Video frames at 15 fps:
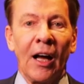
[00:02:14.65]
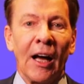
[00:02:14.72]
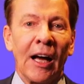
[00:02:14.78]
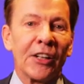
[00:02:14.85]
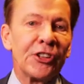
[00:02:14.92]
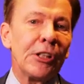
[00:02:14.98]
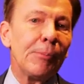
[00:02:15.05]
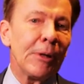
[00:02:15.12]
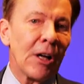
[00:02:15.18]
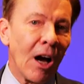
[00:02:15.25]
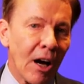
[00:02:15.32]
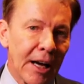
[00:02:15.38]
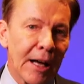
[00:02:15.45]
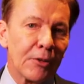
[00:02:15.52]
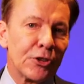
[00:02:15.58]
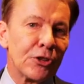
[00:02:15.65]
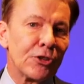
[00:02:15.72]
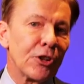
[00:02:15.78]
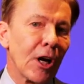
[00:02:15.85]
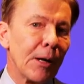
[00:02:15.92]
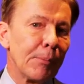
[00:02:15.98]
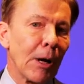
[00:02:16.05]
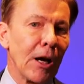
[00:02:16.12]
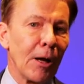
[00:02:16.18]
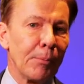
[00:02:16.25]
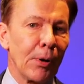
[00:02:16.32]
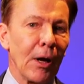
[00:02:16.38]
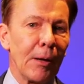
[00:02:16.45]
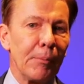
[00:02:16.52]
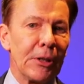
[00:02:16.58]
Has she been hung out to dry by her
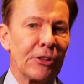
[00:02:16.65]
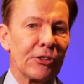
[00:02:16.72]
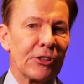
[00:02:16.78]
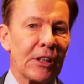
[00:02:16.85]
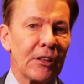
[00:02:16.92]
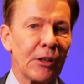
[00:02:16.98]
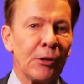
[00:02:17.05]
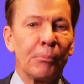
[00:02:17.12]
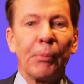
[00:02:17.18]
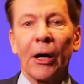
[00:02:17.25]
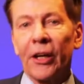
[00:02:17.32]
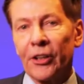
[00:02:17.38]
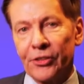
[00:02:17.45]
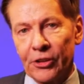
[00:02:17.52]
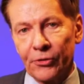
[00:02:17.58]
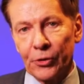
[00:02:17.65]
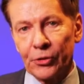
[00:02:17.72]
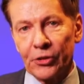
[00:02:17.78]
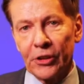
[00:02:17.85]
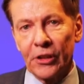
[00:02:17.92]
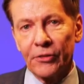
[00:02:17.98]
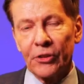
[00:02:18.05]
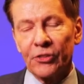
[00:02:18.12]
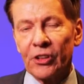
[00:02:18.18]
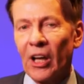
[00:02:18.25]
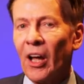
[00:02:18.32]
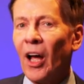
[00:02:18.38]
Prime Minister, by her civil servants?